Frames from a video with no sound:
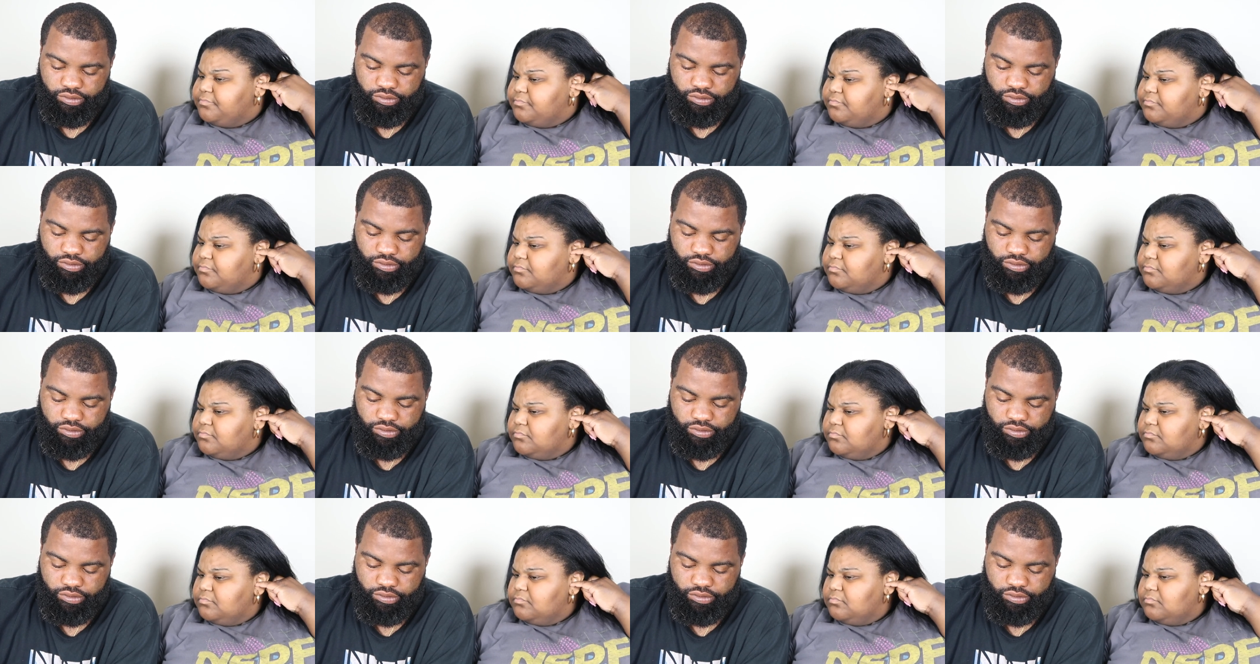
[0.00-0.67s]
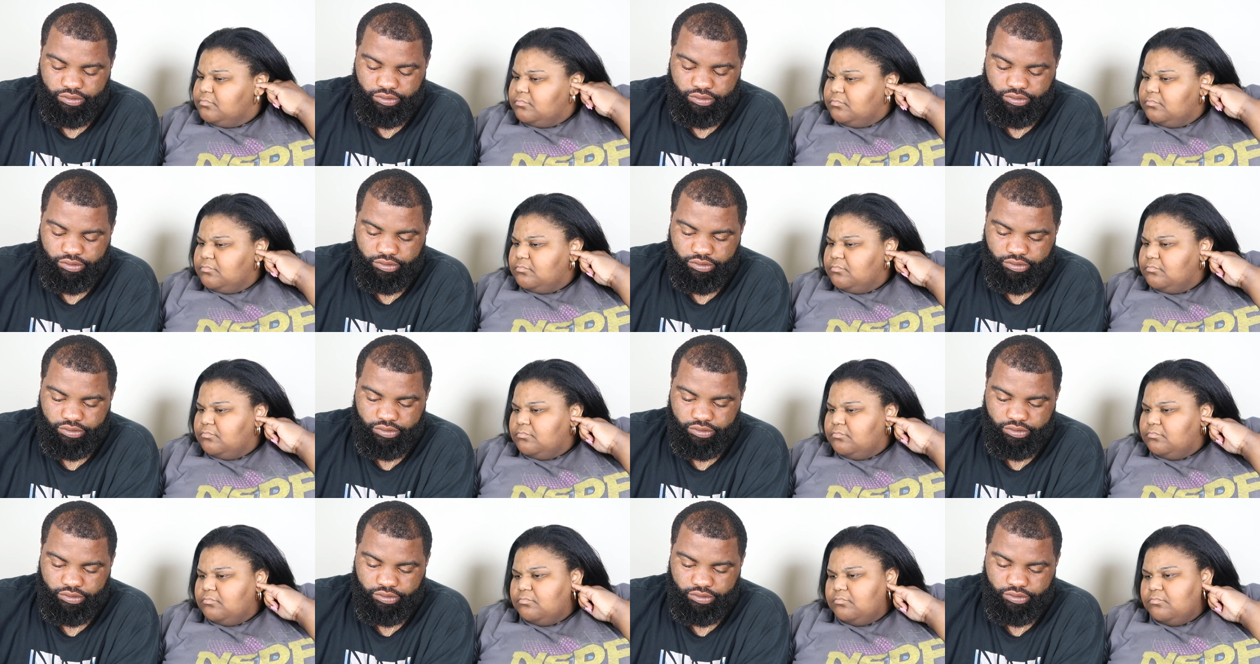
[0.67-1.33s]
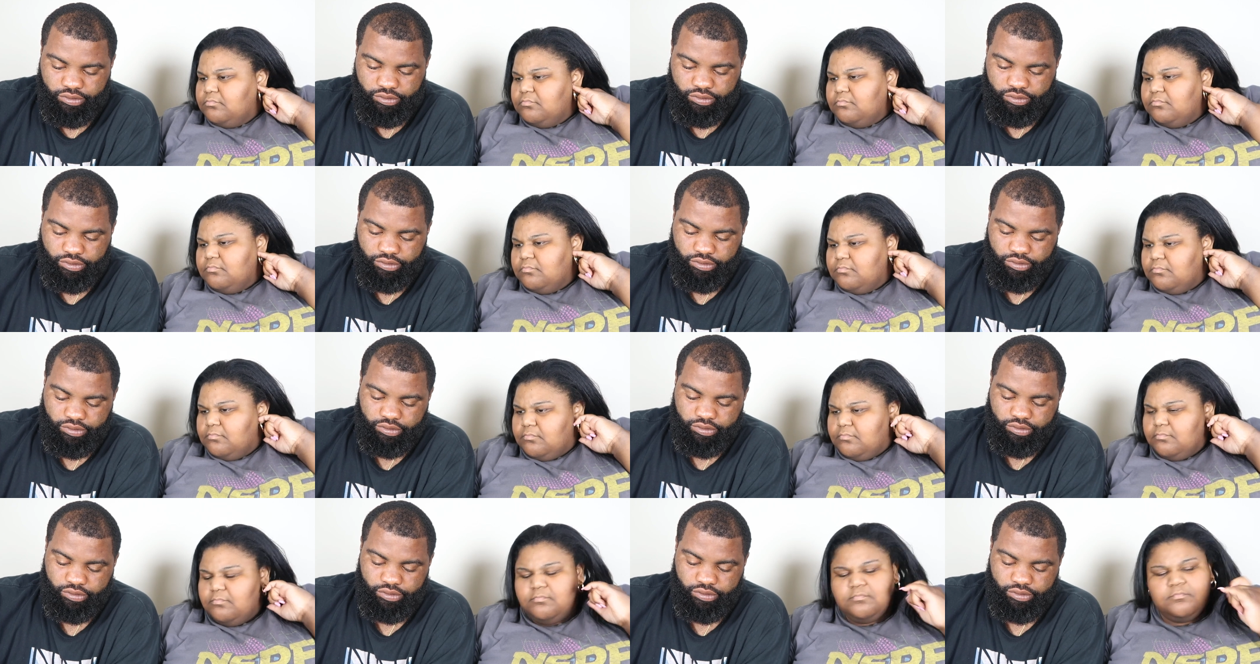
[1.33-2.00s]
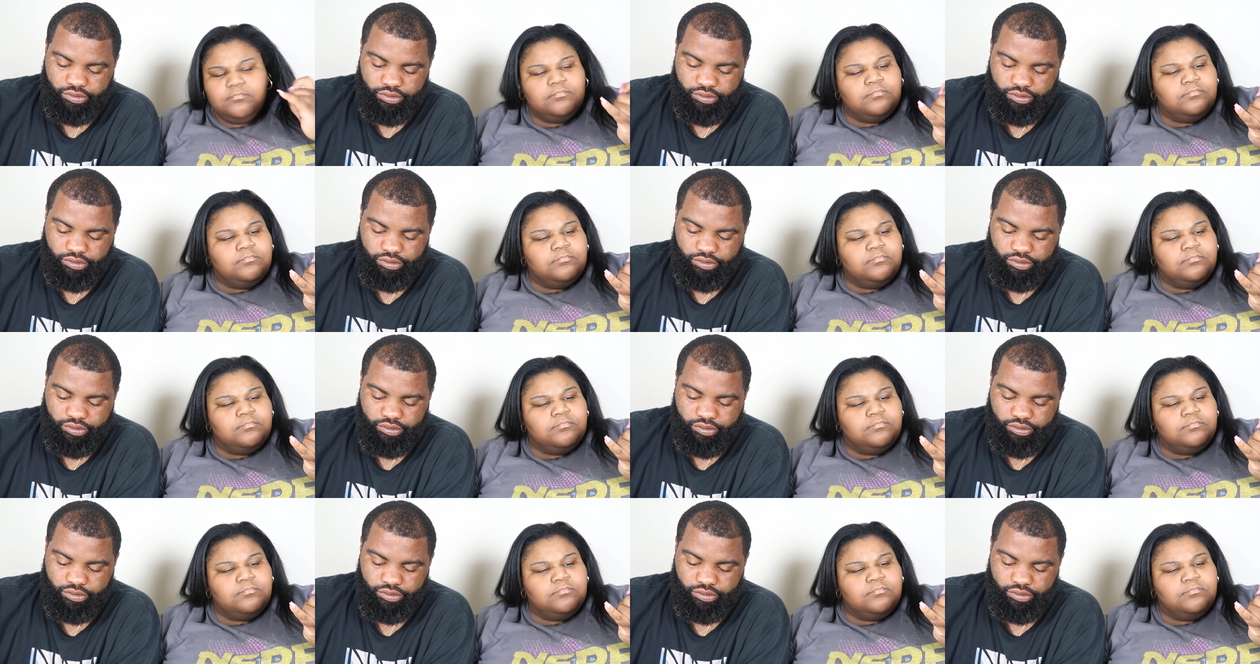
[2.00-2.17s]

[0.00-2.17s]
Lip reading: No one is speaking in this clip.